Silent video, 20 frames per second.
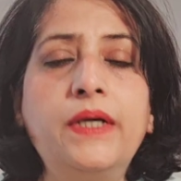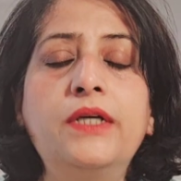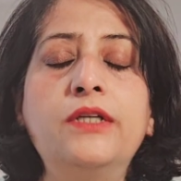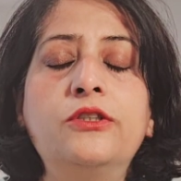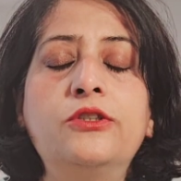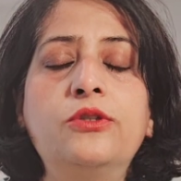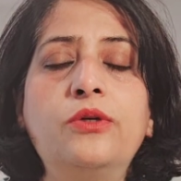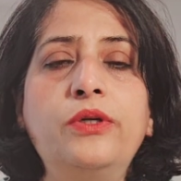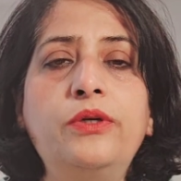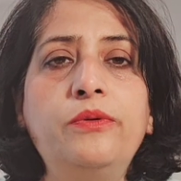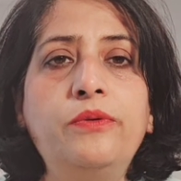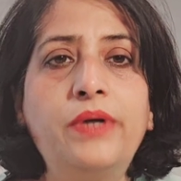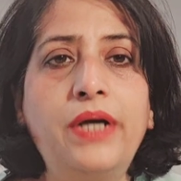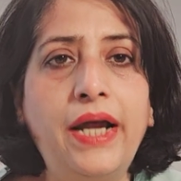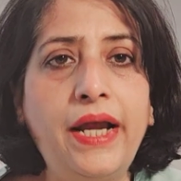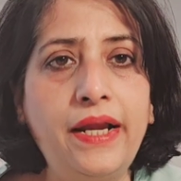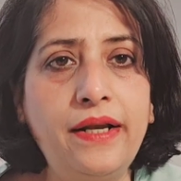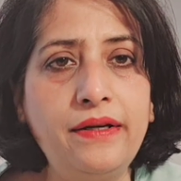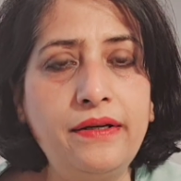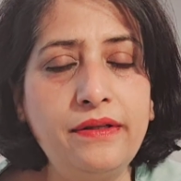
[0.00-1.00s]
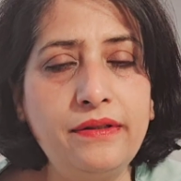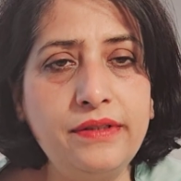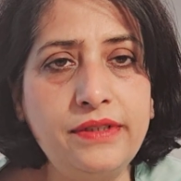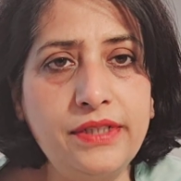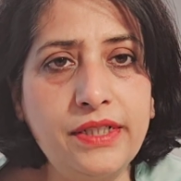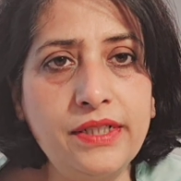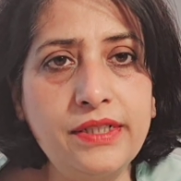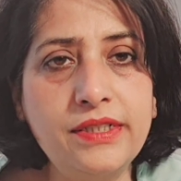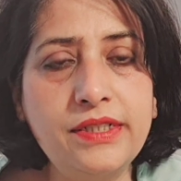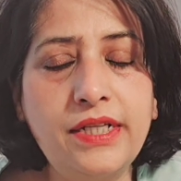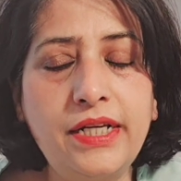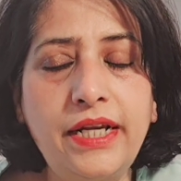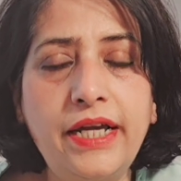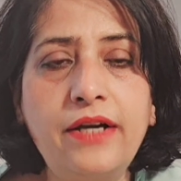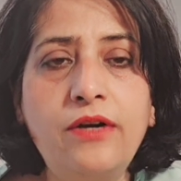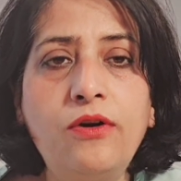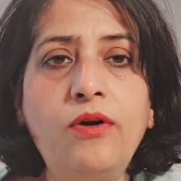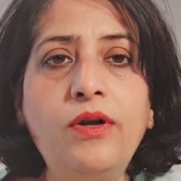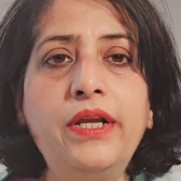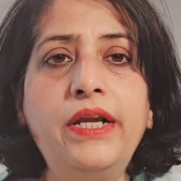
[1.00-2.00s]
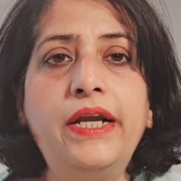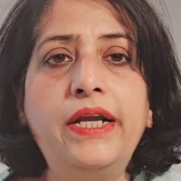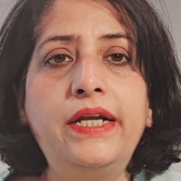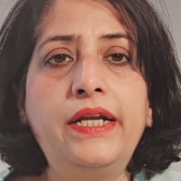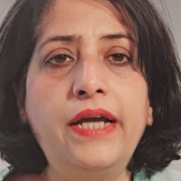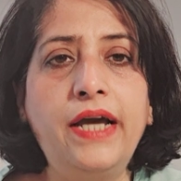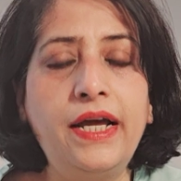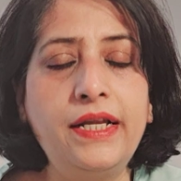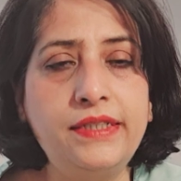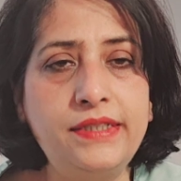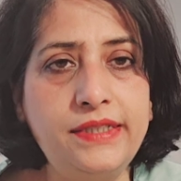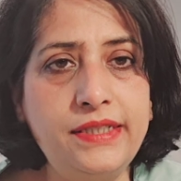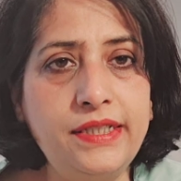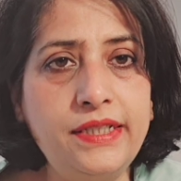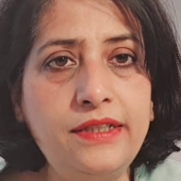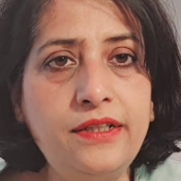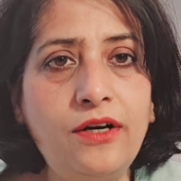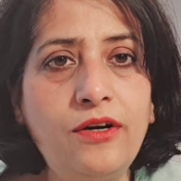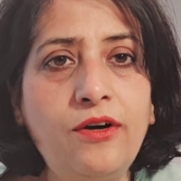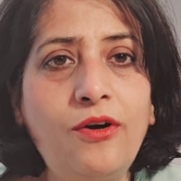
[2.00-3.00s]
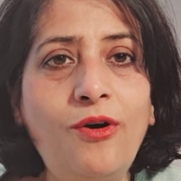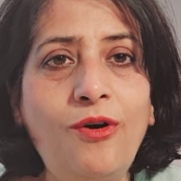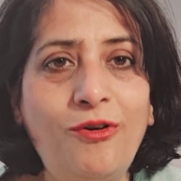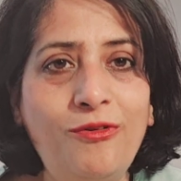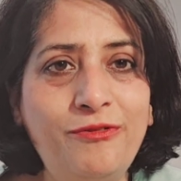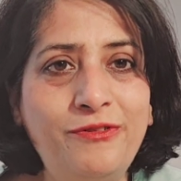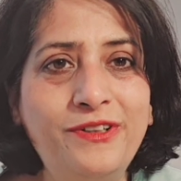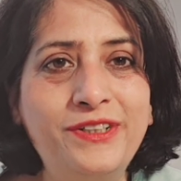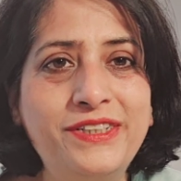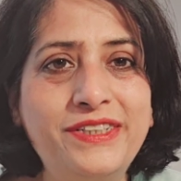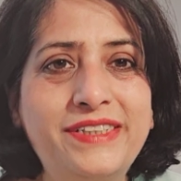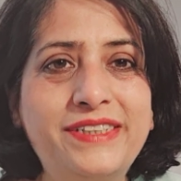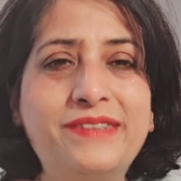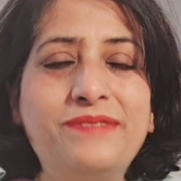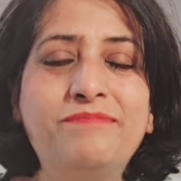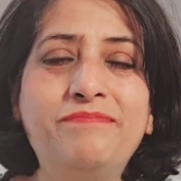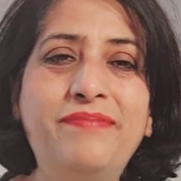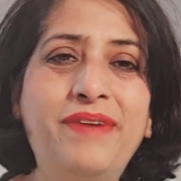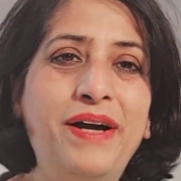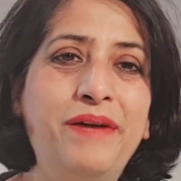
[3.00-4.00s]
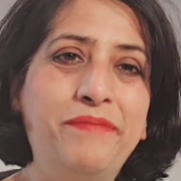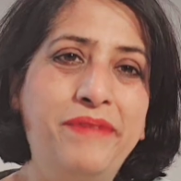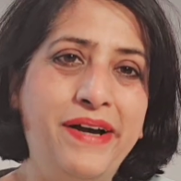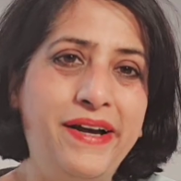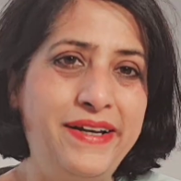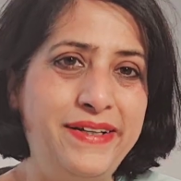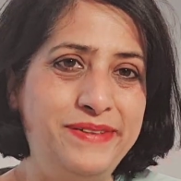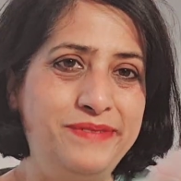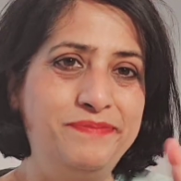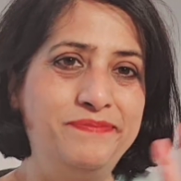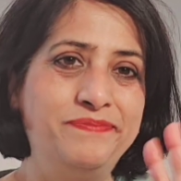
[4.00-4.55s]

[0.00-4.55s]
So you can just click on it and see the offers. Bye-bye.